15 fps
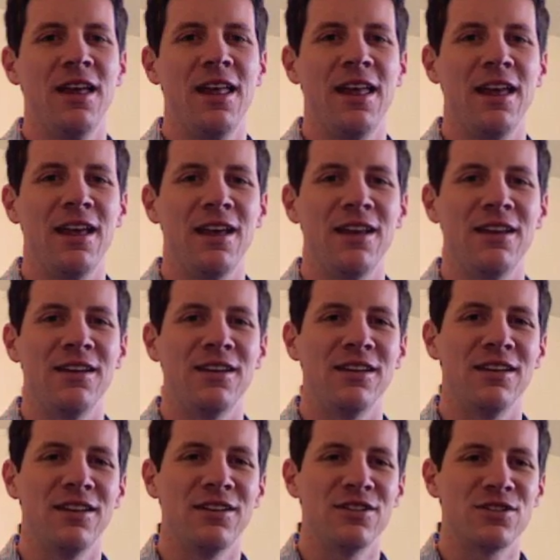and
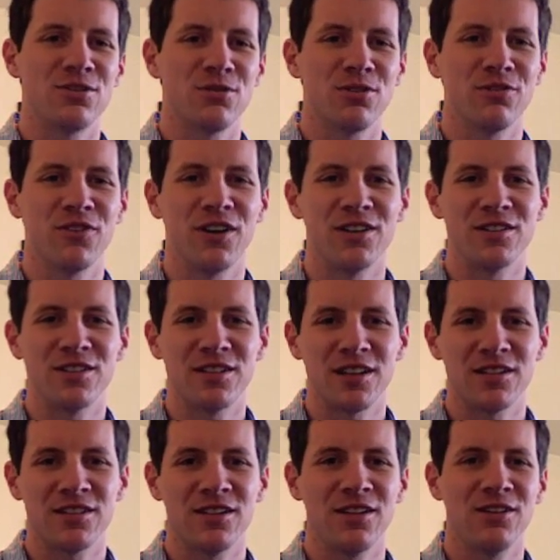sort of
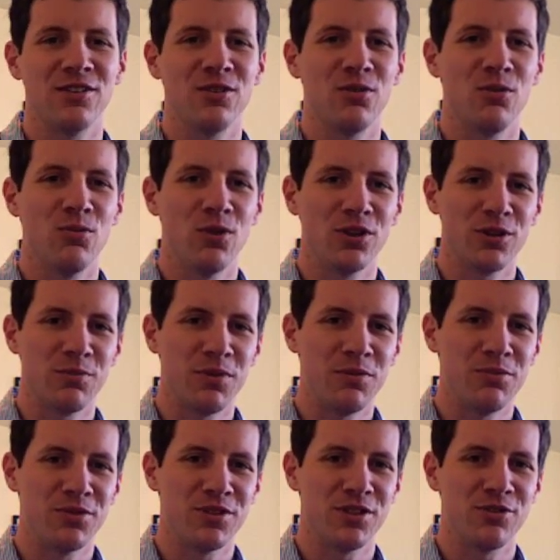assessing what the
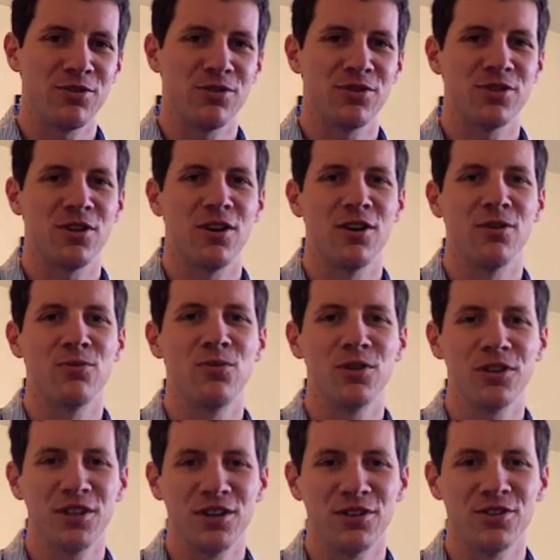people's interests are,
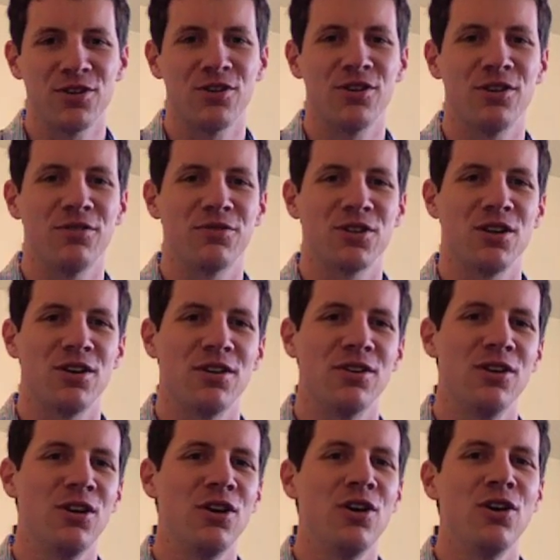what the alternatives are,
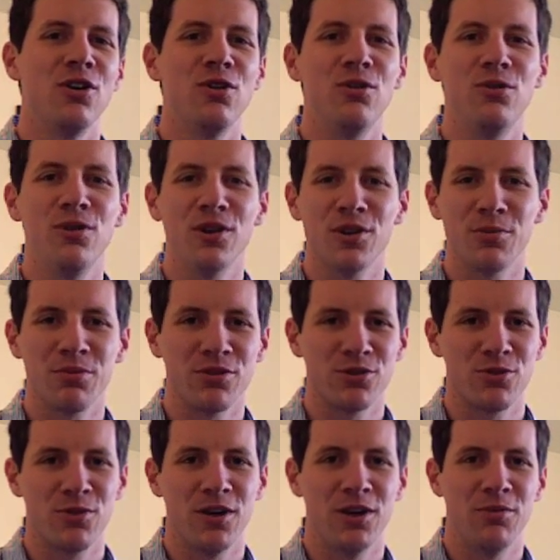who are the
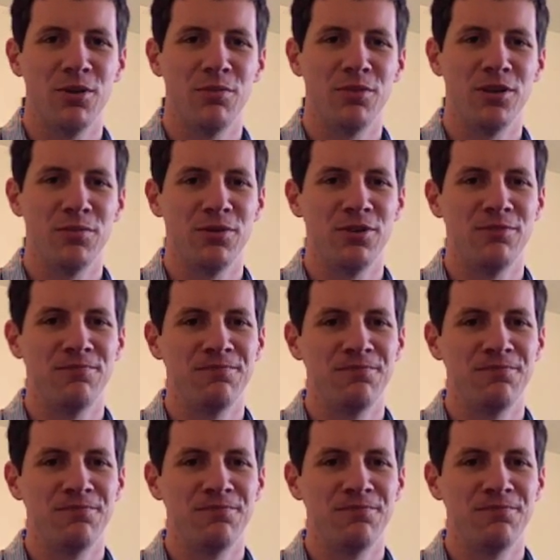persuadable people.